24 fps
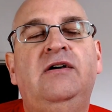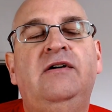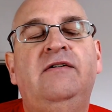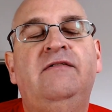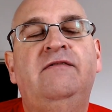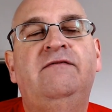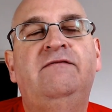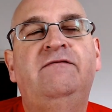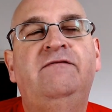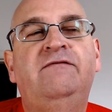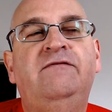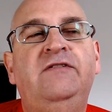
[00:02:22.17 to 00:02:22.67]

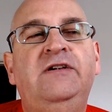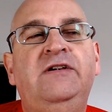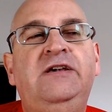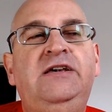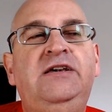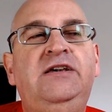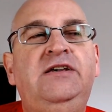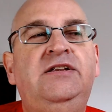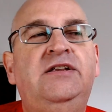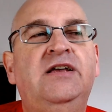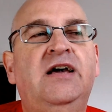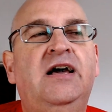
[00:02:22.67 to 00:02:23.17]

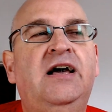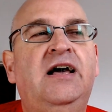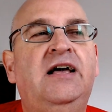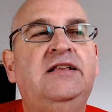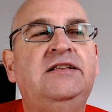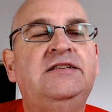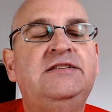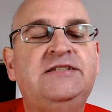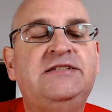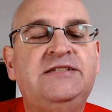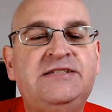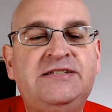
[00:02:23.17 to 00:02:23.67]
feed
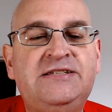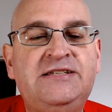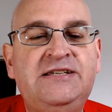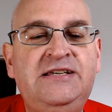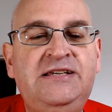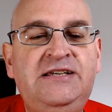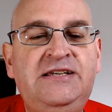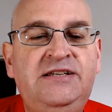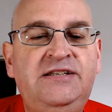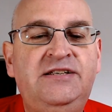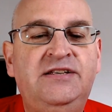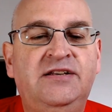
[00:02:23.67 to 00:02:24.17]
and
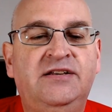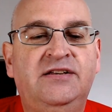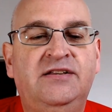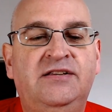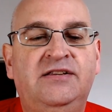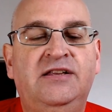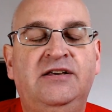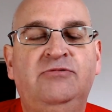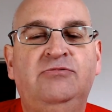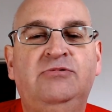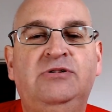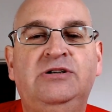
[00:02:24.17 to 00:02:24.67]
seed.
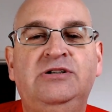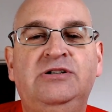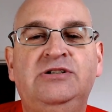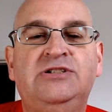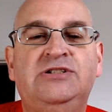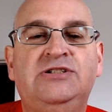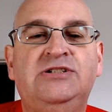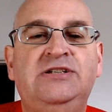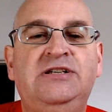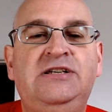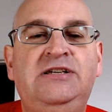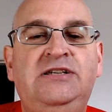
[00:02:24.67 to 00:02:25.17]
There were
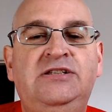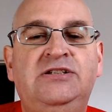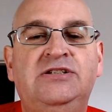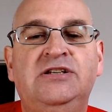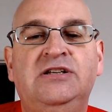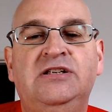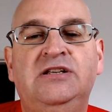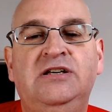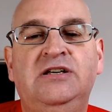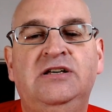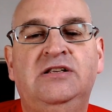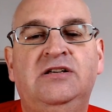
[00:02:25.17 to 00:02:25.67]
seeds
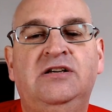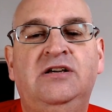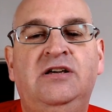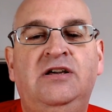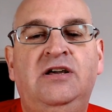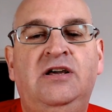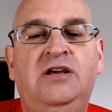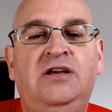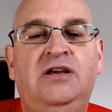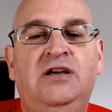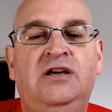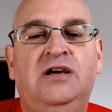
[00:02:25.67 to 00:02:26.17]
in it,
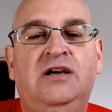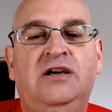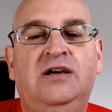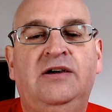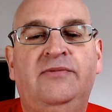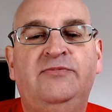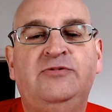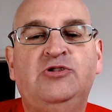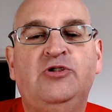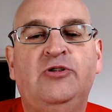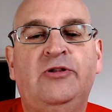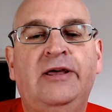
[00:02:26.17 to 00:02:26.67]

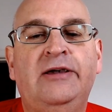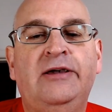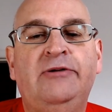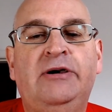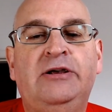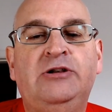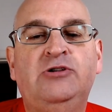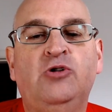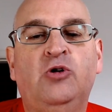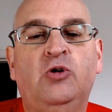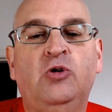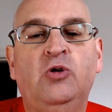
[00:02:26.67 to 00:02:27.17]
so they
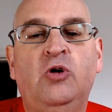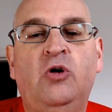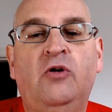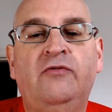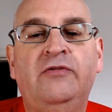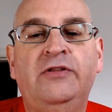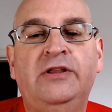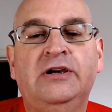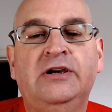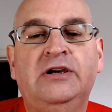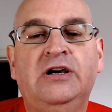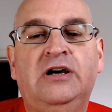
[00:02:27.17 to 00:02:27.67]
went all
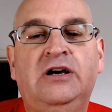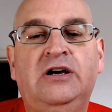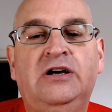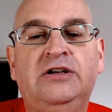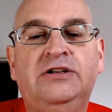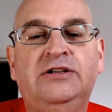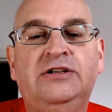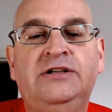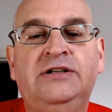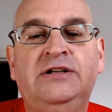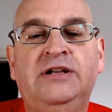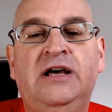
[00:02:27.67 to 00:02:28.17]
over the
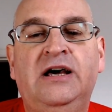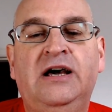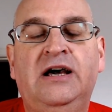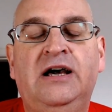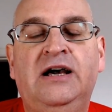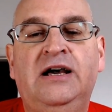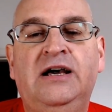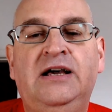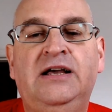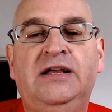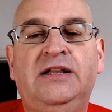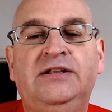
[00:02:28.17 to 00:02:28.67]
garden,
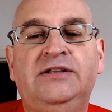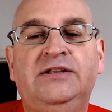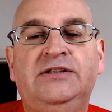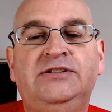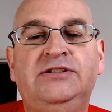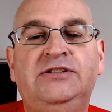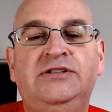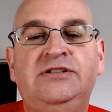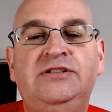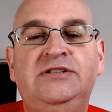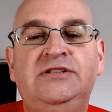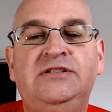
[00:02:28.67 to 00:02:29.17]

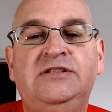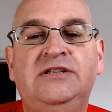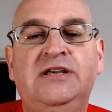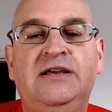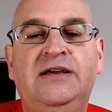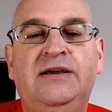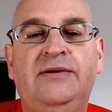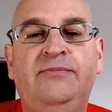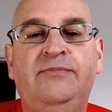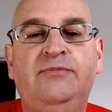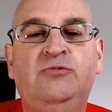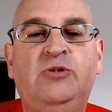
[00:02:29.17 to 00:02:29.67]
and
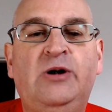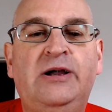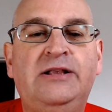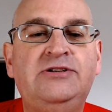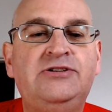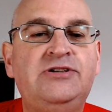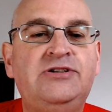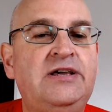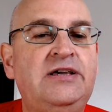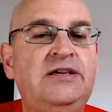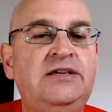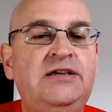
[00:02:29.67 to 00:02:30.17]

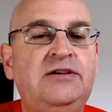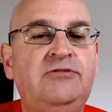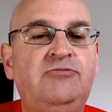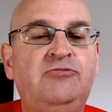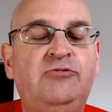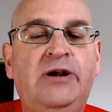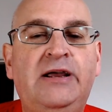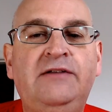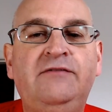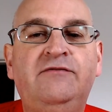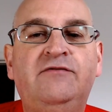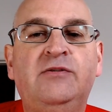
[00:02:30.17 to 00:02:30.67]
Wednesday it
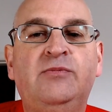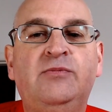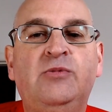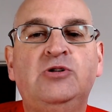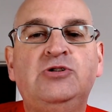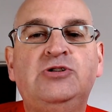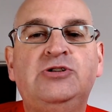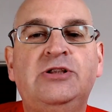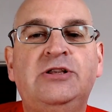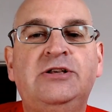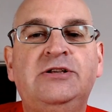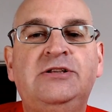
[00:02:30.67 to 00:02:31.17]
rained for
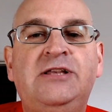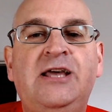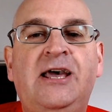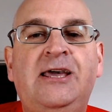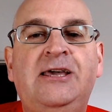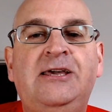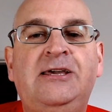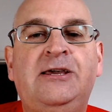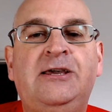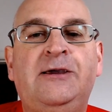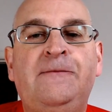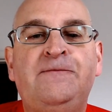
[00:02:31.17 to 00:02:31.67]
most of the
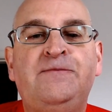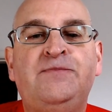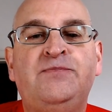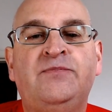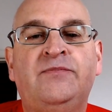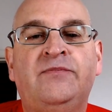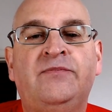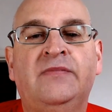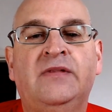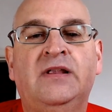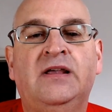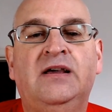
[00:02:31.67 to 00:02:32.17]
day.
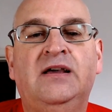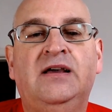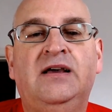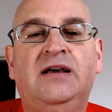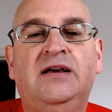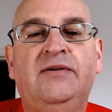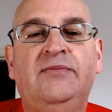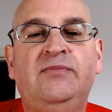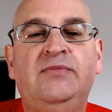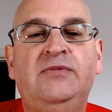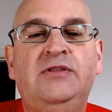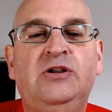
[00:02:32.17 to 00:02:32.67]

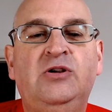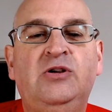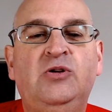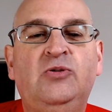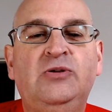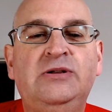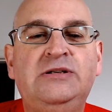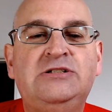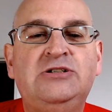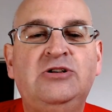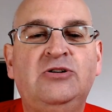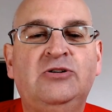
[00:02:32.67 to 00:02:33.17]
The
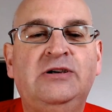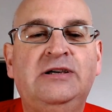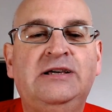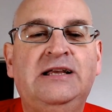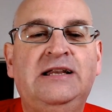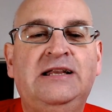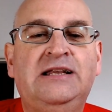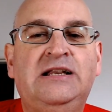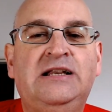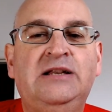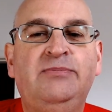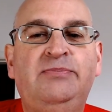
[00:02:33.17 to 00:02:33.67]
lawn is looking a
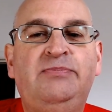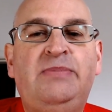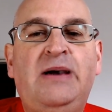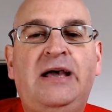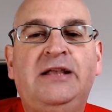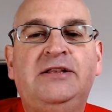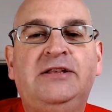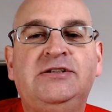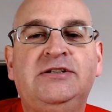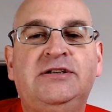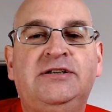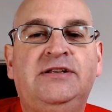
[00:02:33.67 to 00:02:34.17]
little
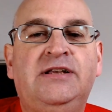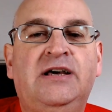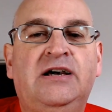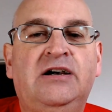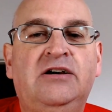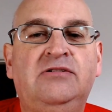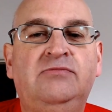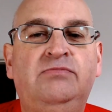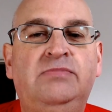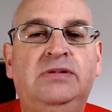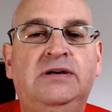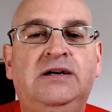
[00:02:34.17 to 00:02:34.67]
better
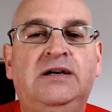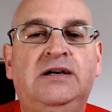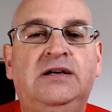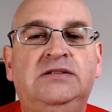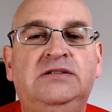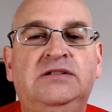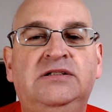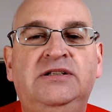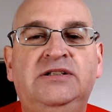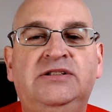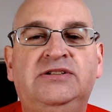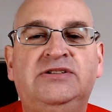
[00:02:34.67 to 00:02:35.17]
now, but
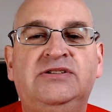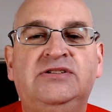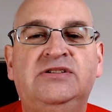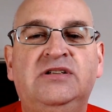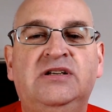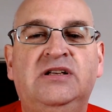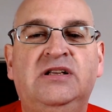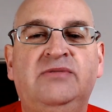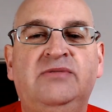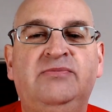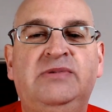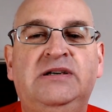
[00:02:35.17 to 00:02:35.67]
it's
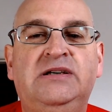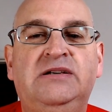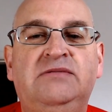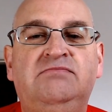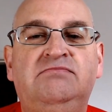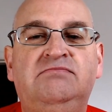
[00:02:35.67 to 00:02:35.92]
still a bit...